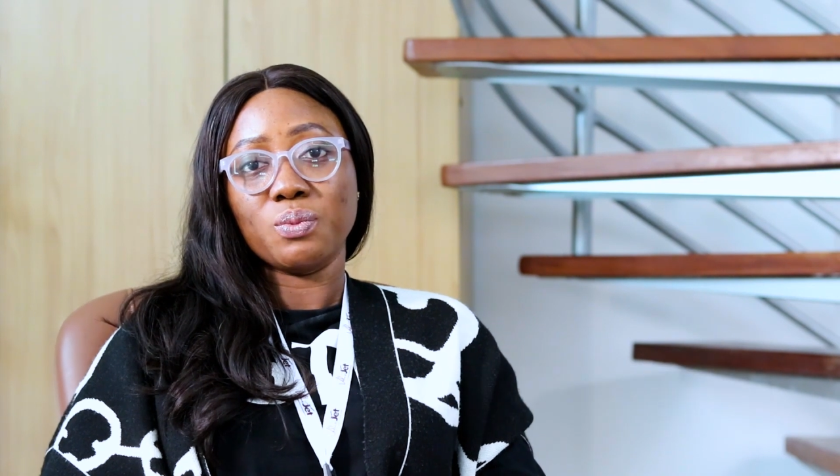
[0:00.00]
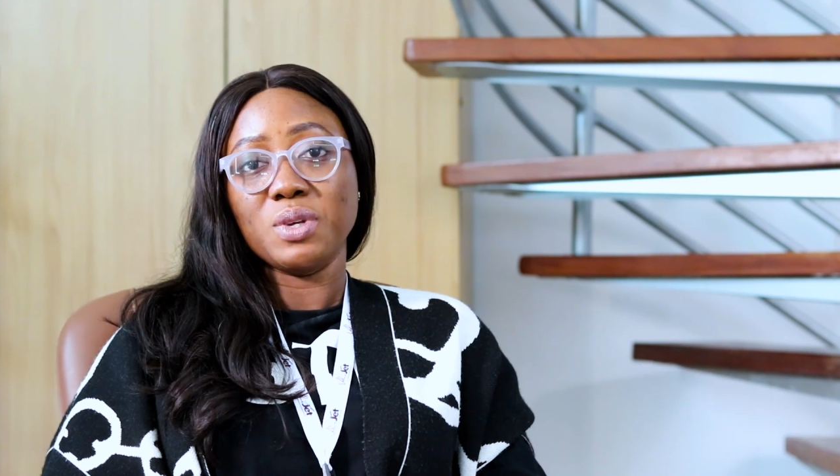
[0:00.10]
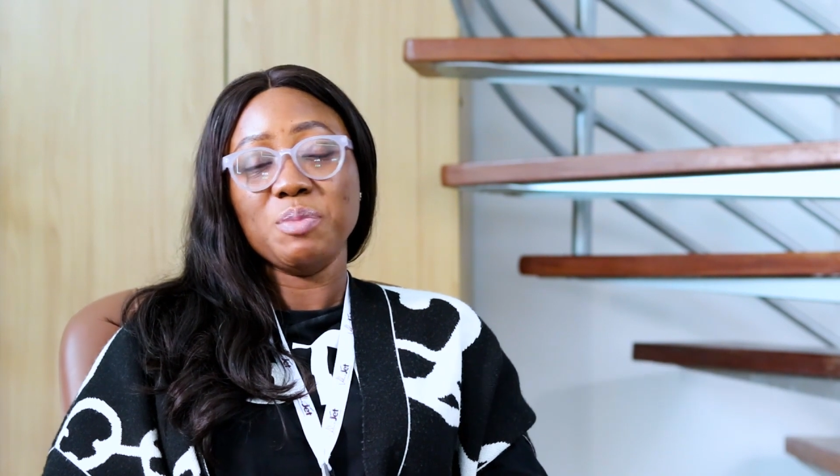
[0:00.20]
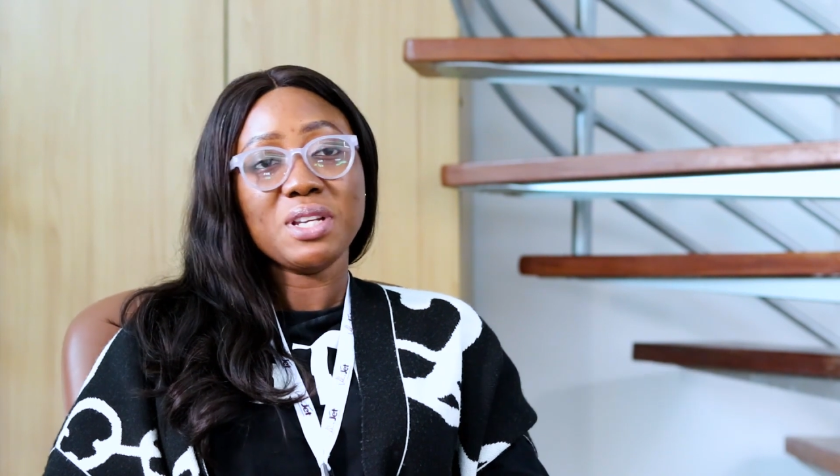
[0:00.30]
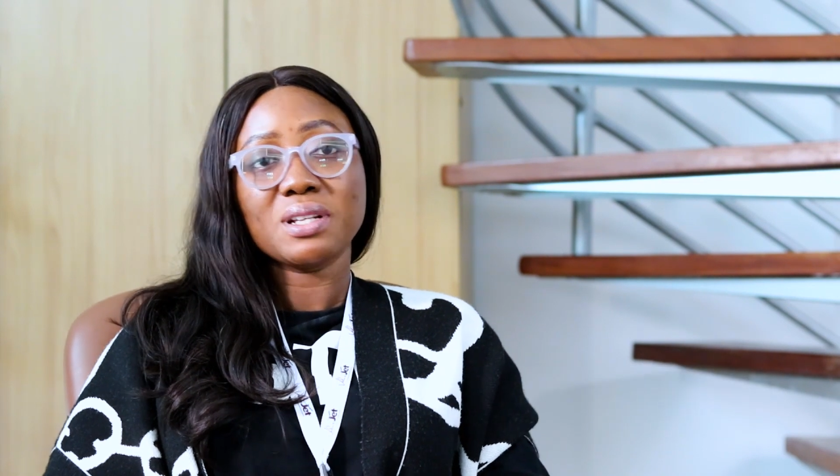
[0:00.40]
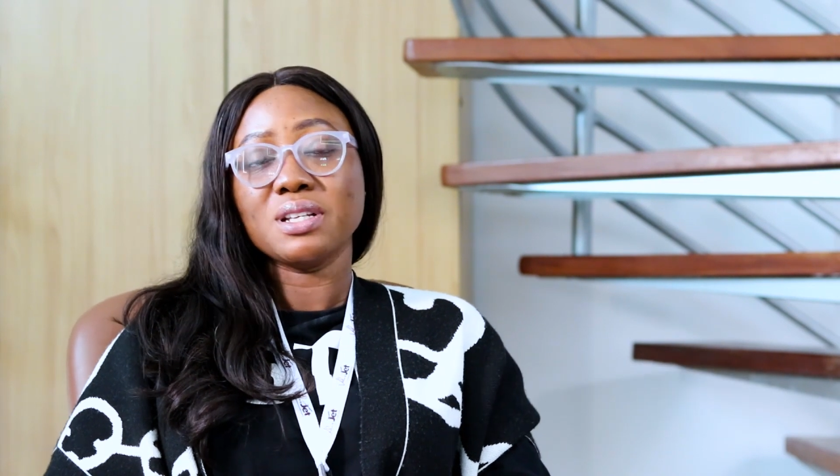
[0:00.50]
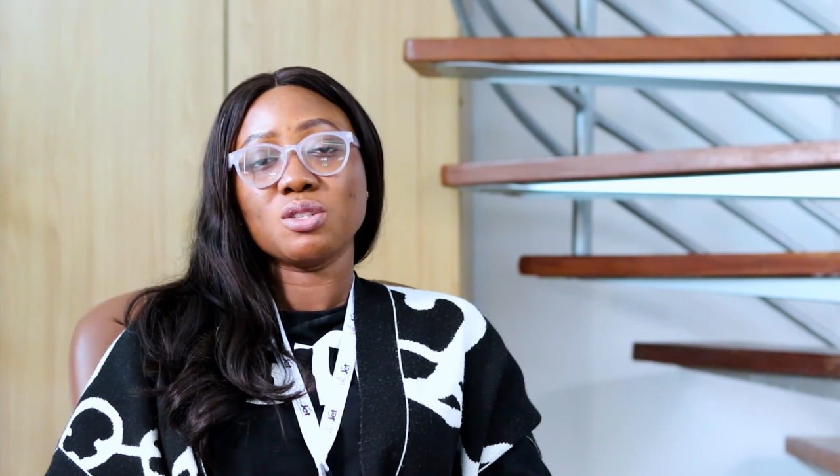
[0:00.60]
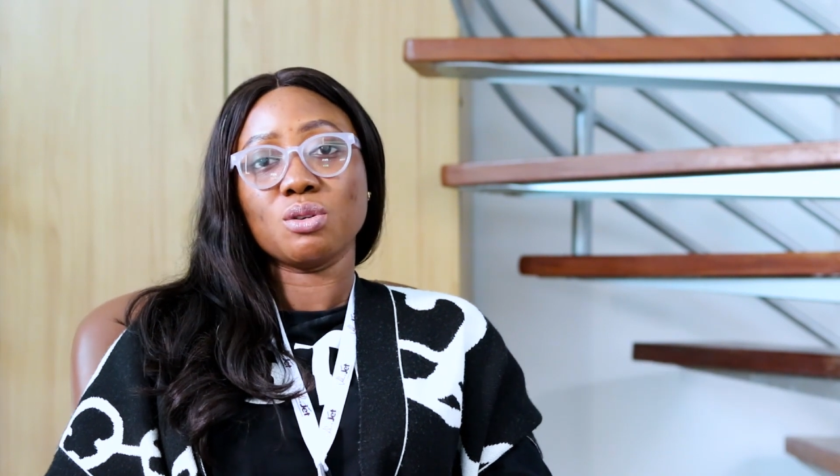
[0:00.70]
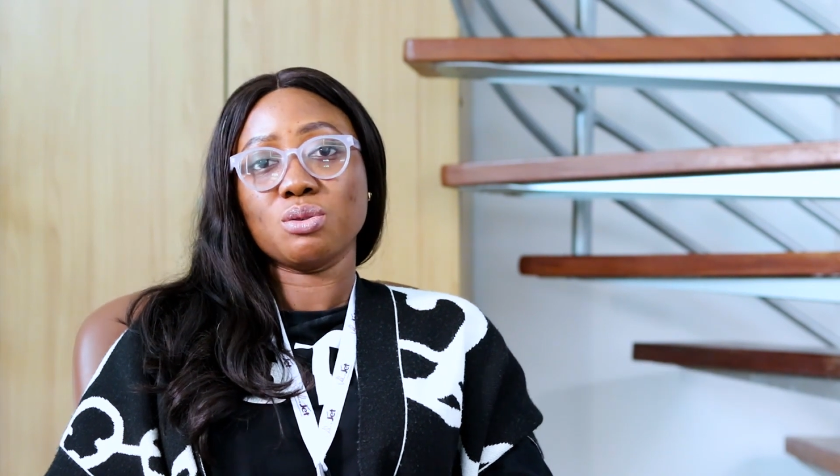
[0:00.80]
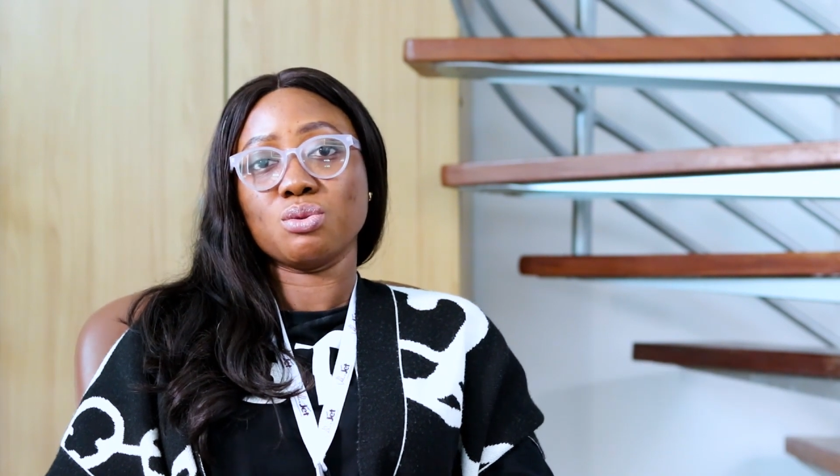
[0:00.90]
we immediately
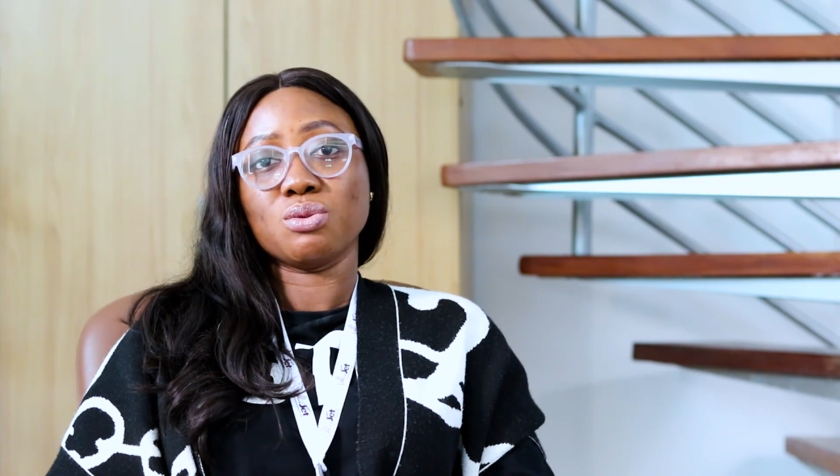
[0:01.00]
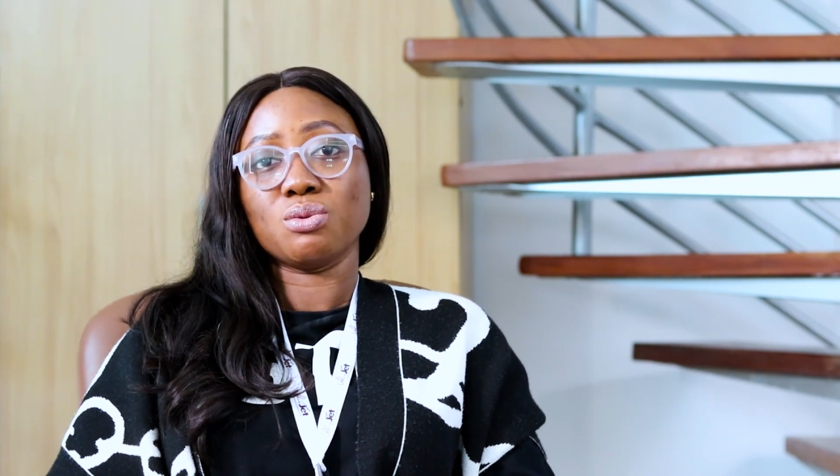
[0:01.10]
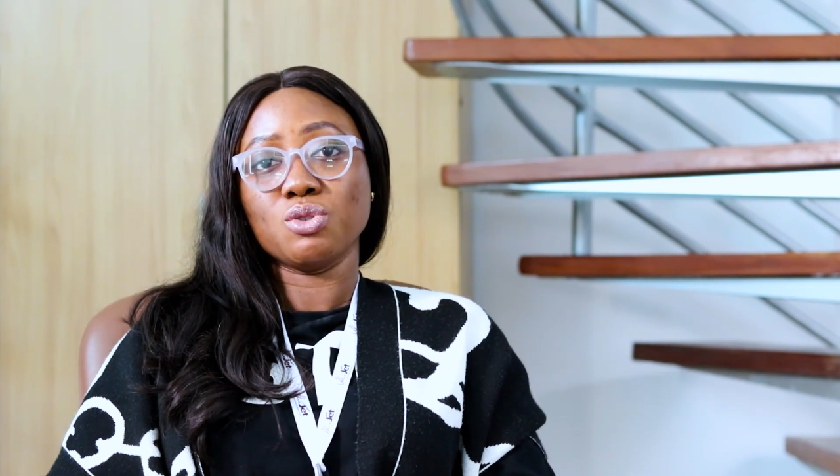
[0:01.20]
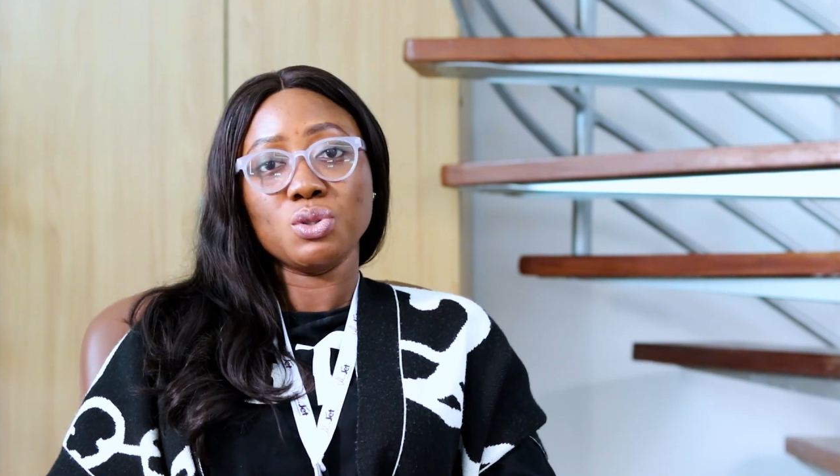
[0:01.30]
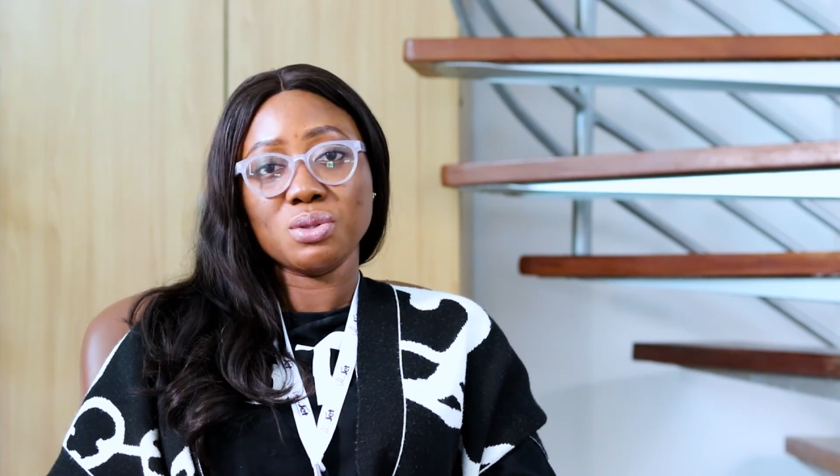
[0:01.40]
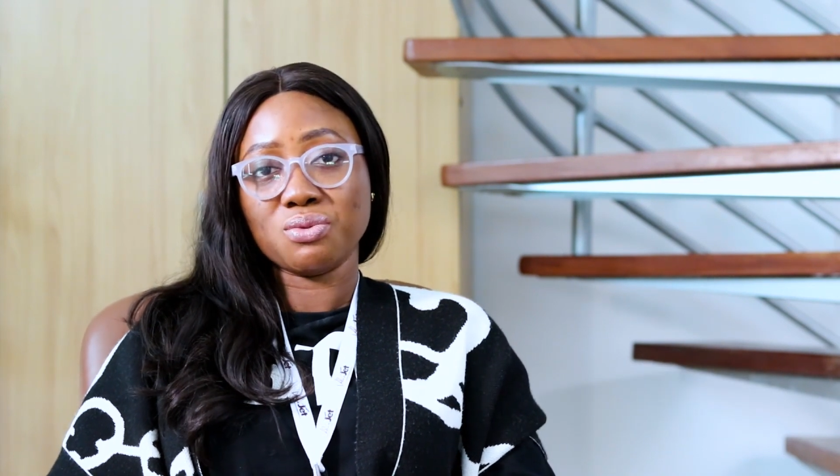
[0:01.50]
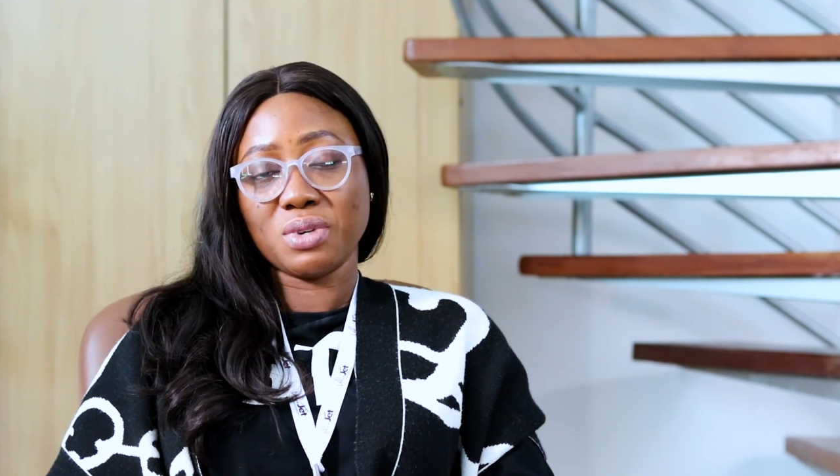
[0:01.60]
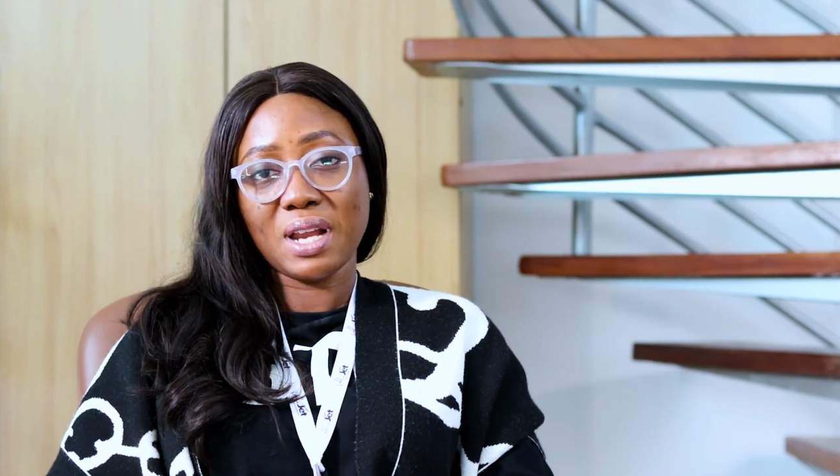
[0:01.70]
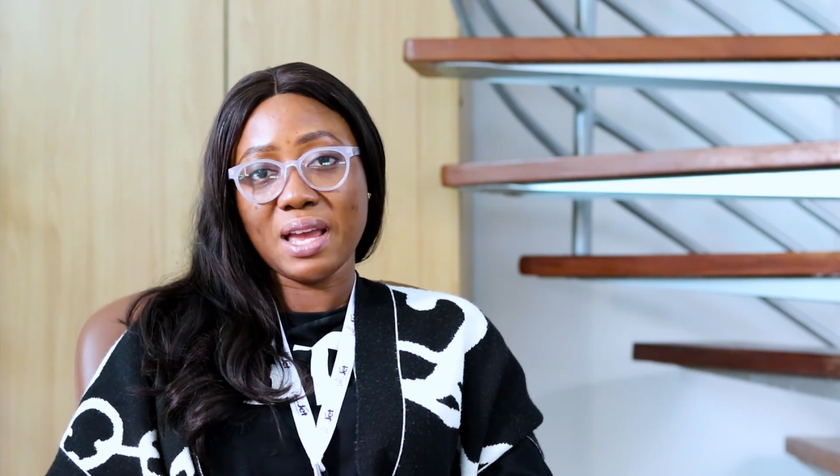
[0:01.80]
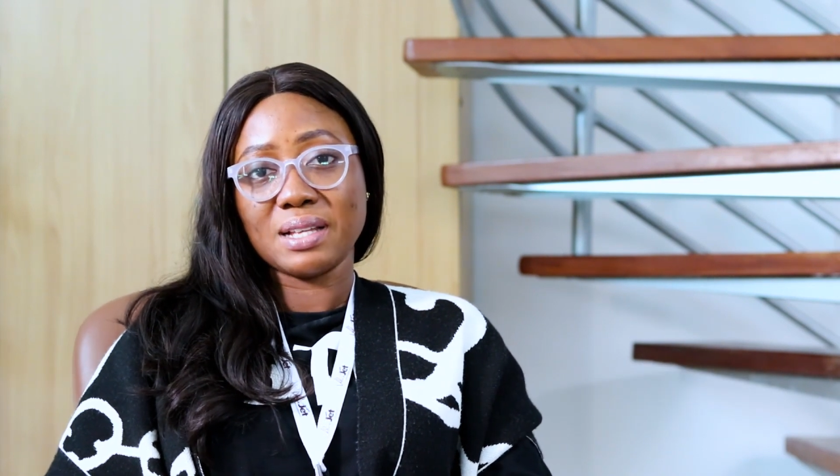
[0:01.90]
thought to use
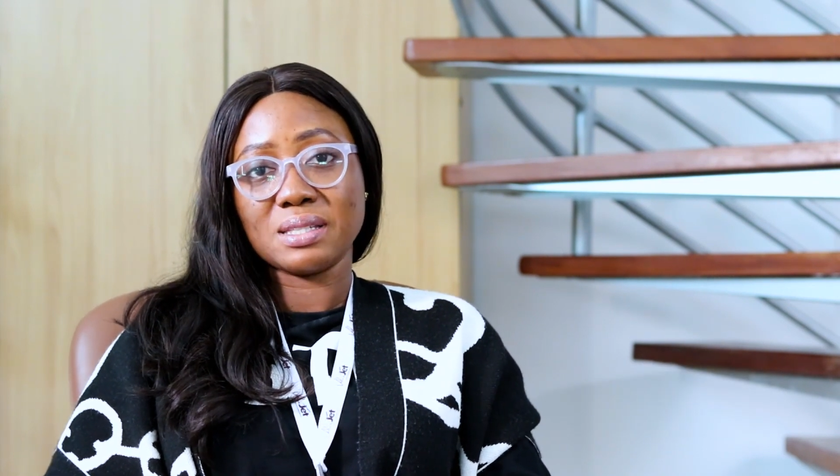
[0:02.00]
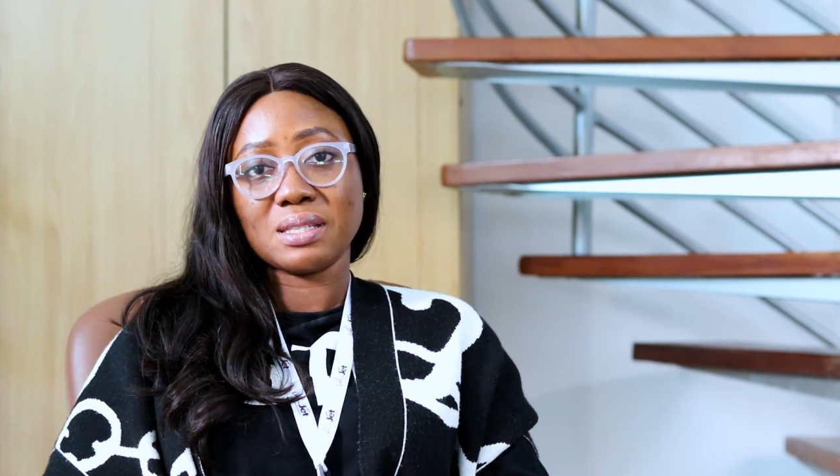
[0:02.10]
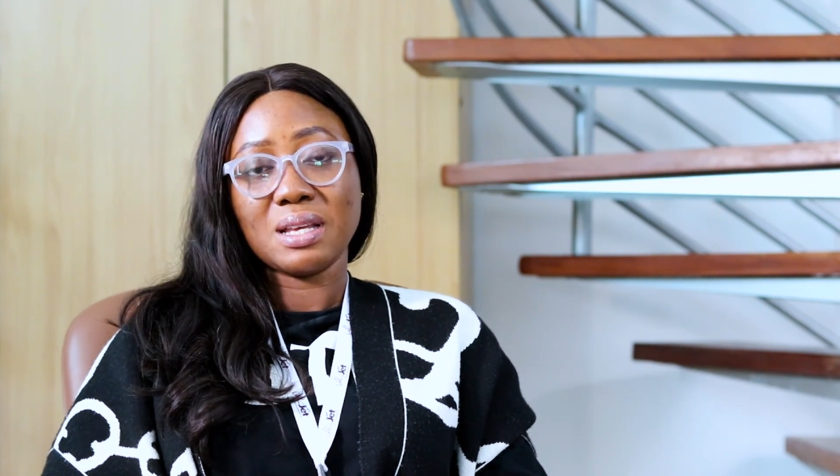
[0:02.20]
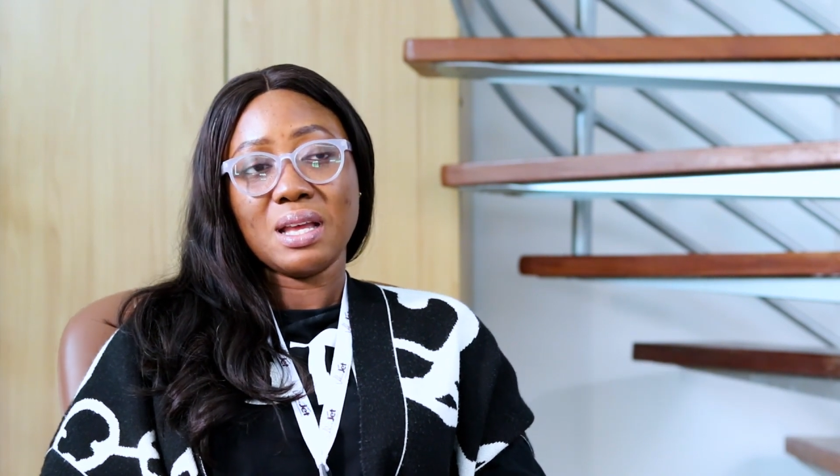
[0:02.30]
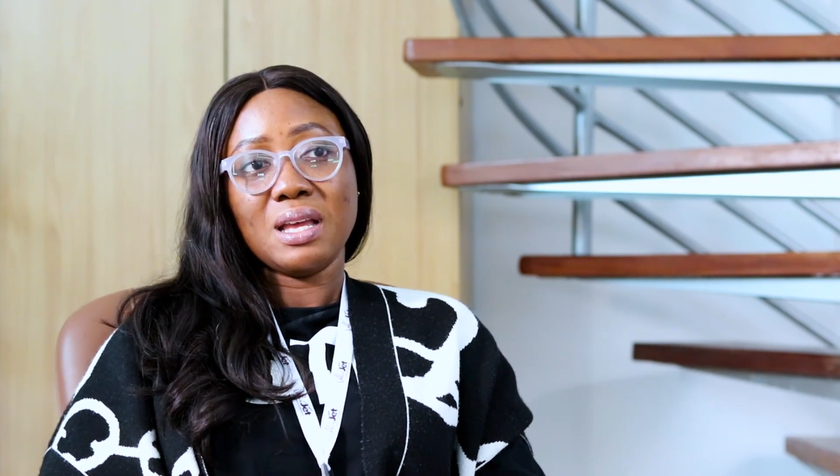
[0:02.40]
Reliance.